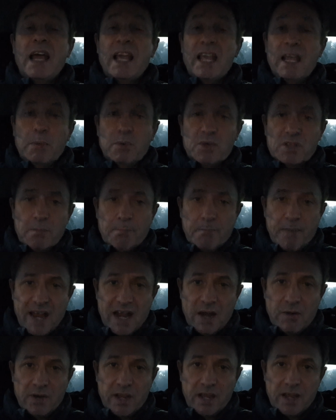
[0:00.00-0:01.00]
he was a
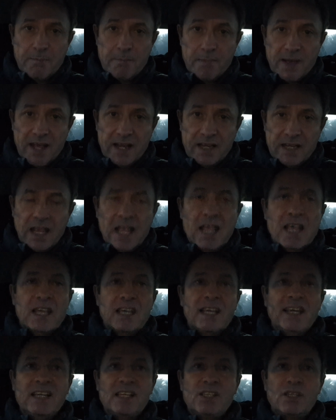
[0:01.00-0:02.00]
Maori man,
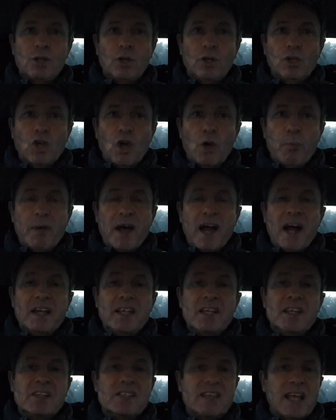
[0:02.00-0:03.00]
he stood up and
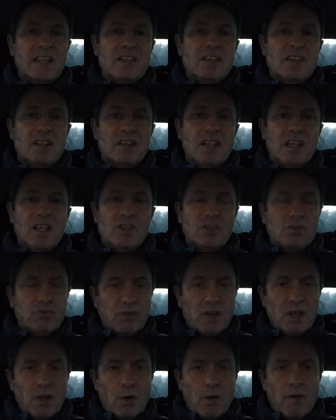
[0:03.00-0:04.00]
he said to these
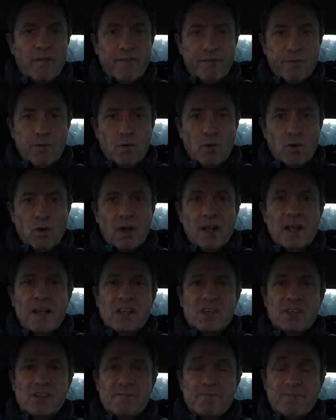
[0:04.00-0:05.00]
three or four
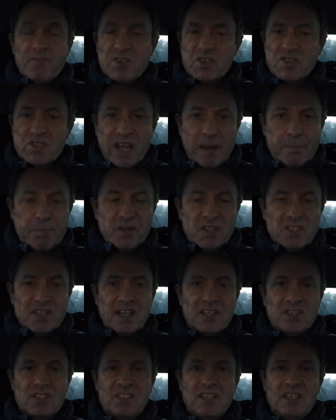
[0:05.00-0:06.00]

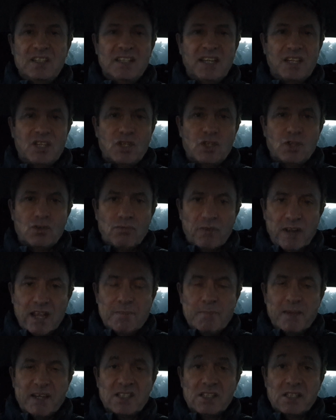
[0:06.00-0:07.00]
separatists, these
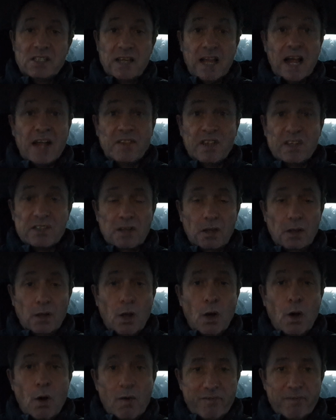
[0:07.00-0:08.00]
extremists, and there's a
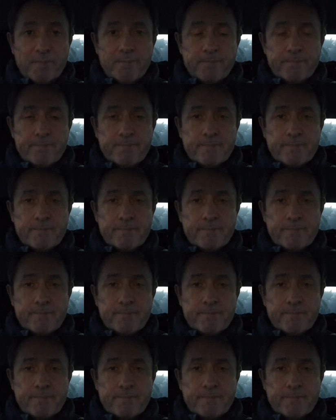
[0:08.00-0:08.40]
lot of them.